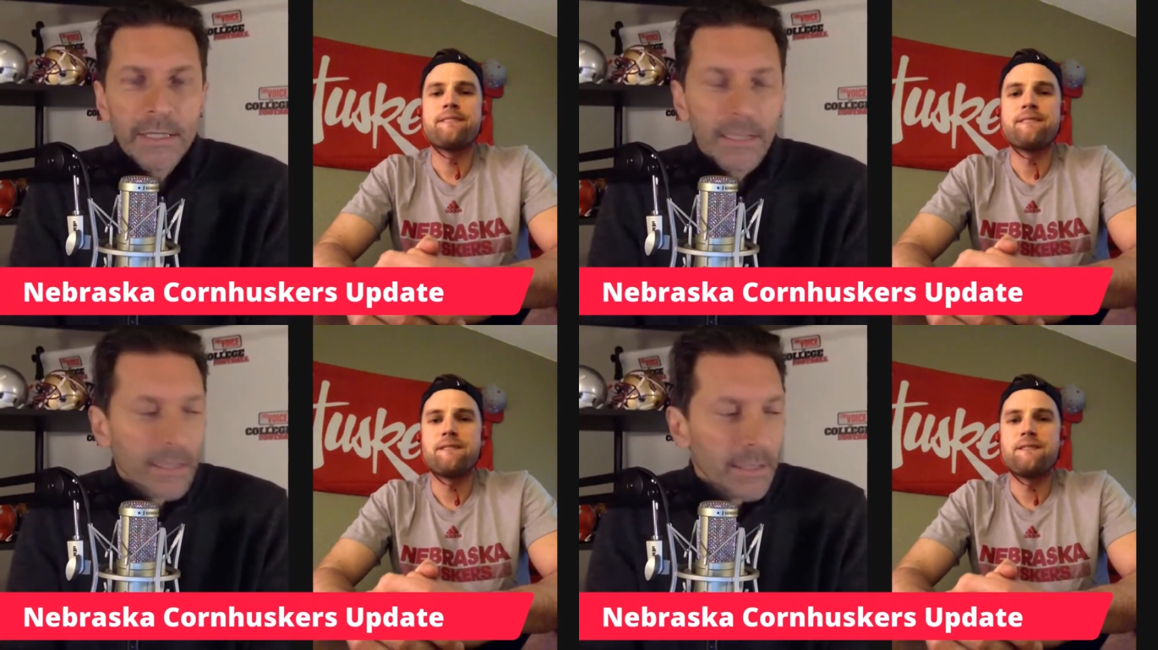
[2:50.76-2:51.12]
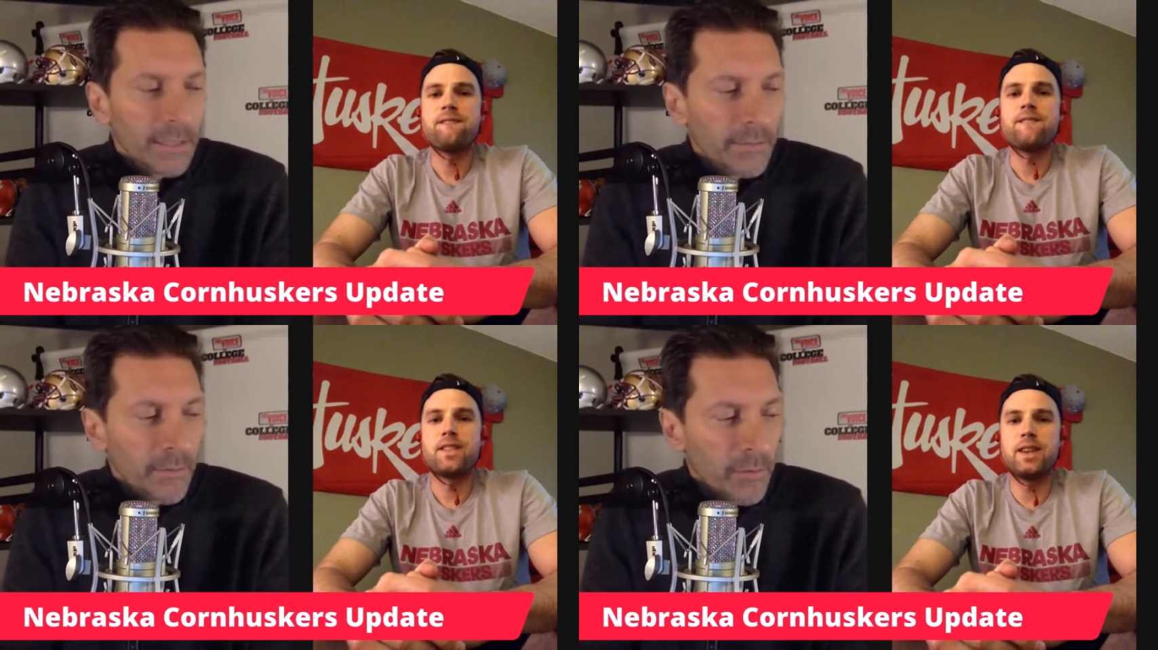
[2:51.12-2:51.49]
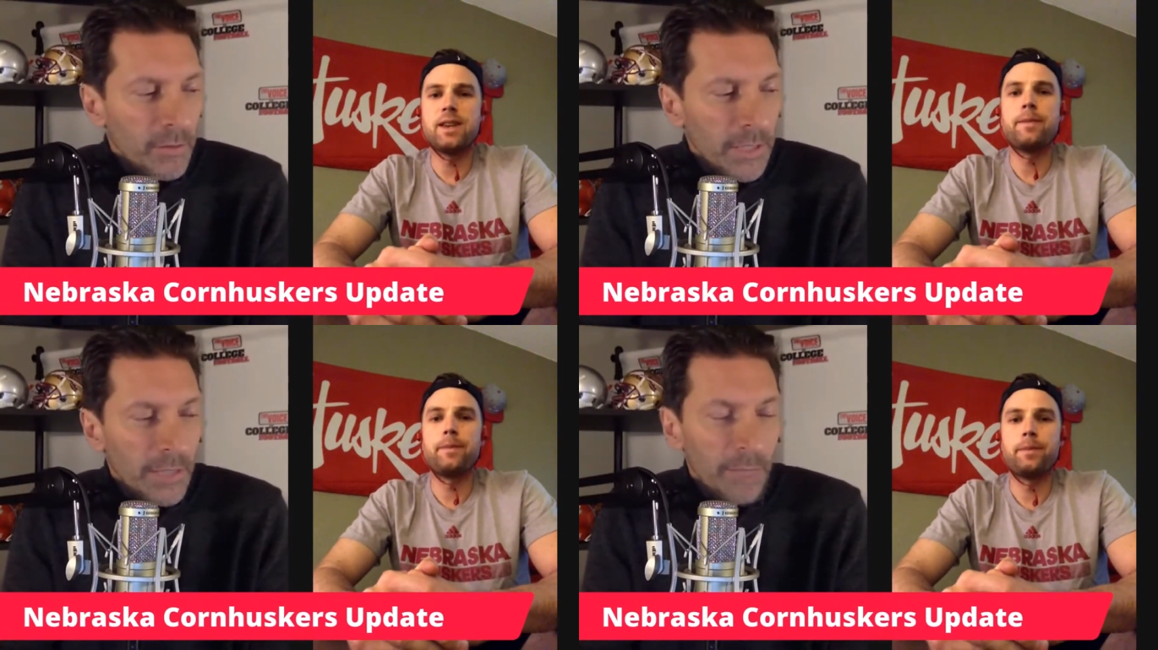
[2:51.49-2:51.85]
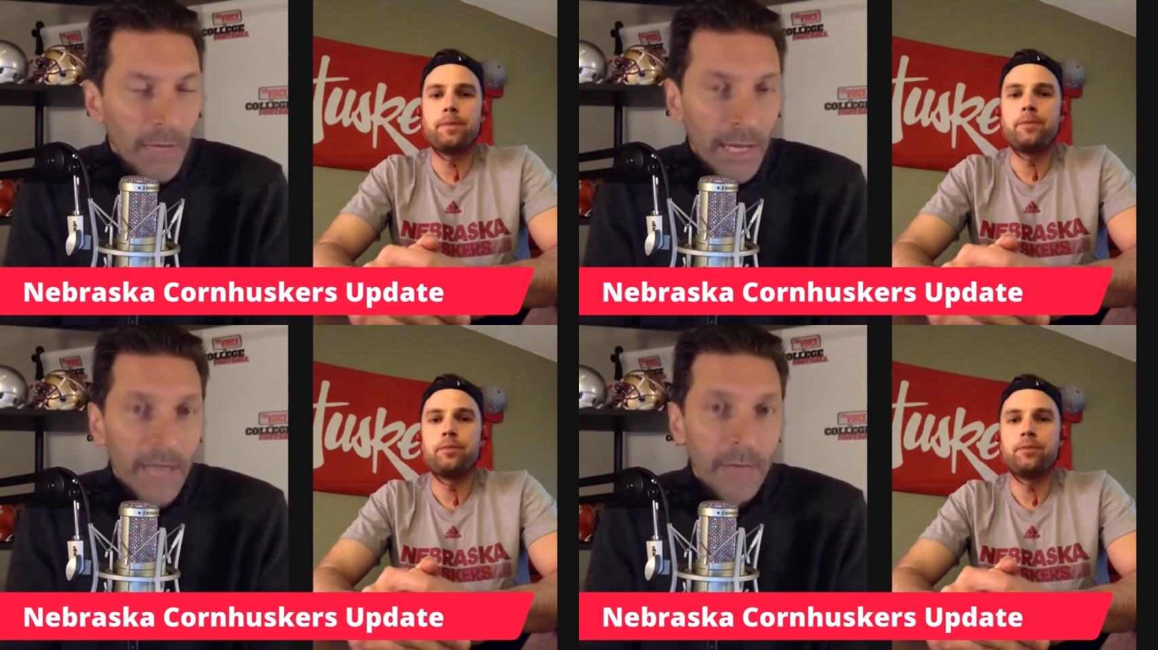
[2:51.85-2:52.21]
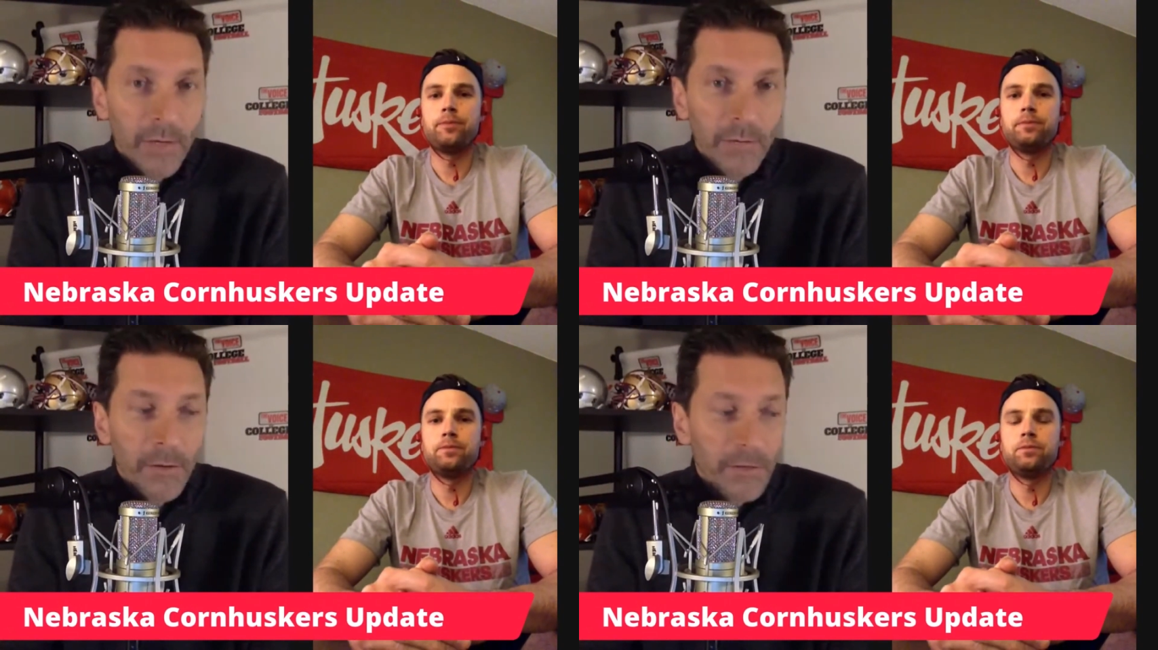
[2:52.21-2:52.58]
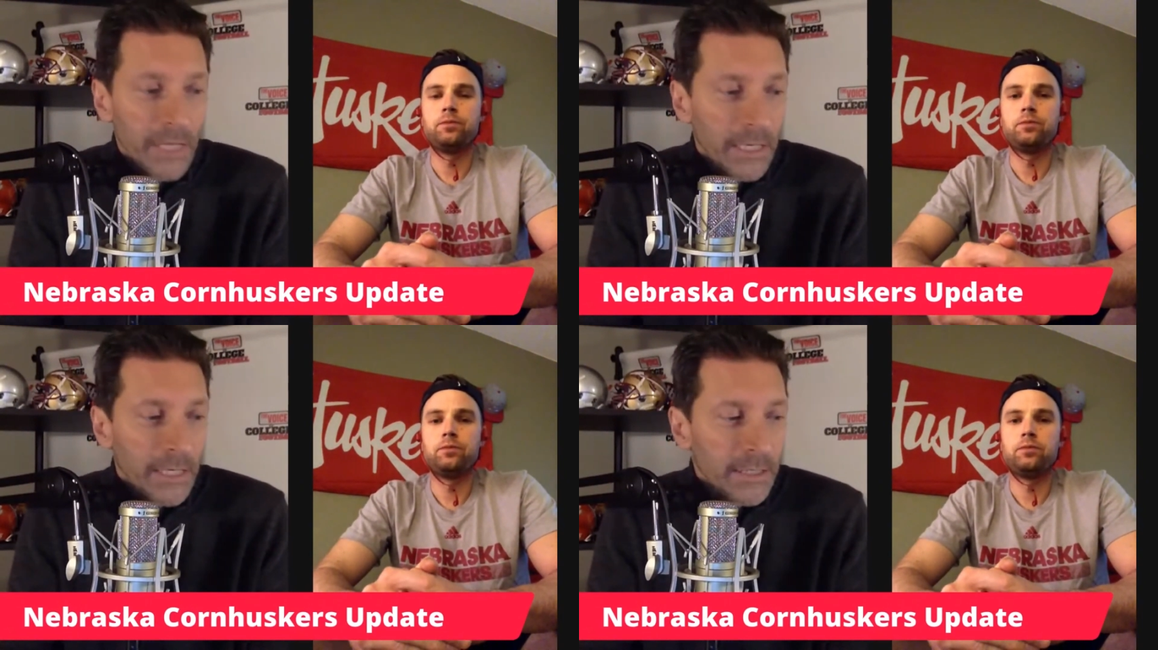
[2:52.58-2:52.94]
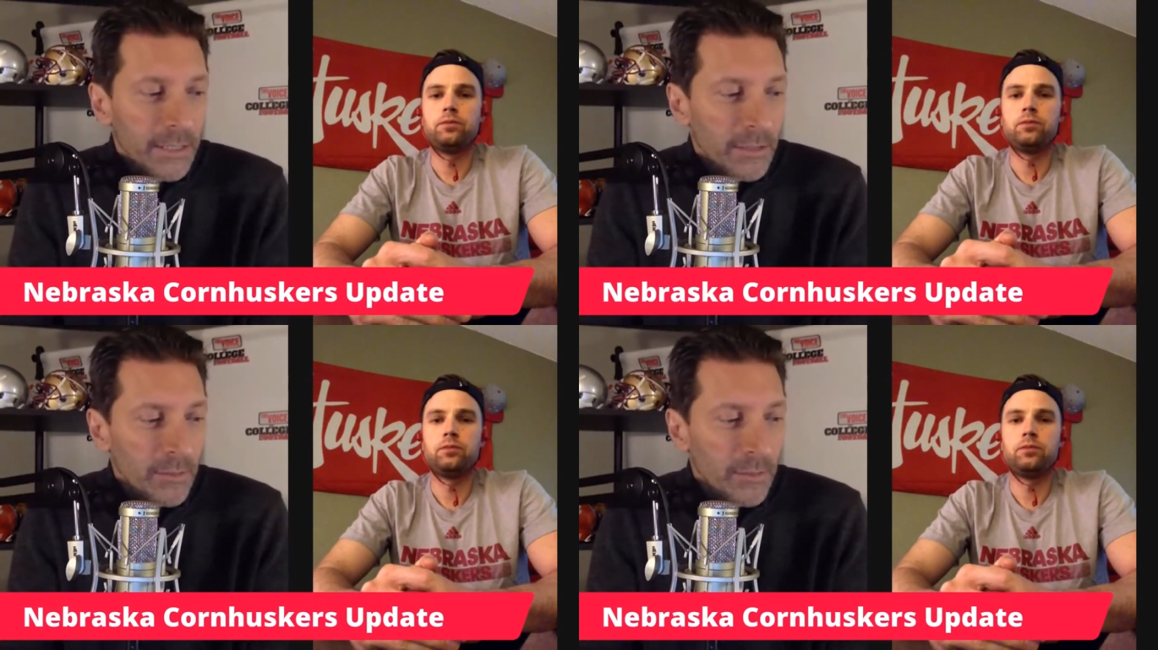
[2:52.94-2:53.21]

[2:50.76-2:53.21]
Speaker 1: Uh, of course, yeah. led by Adrian Martinez,